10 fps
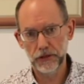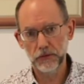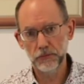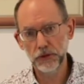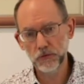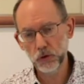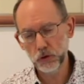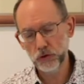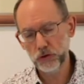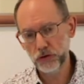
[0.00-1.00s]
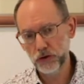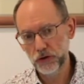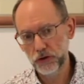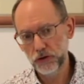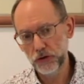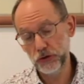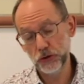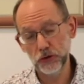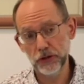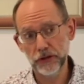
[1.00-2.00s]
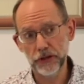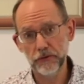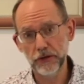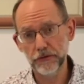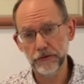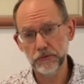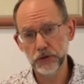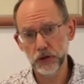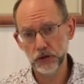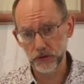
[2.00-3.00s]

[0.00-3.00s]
But of course, the story that I read from John's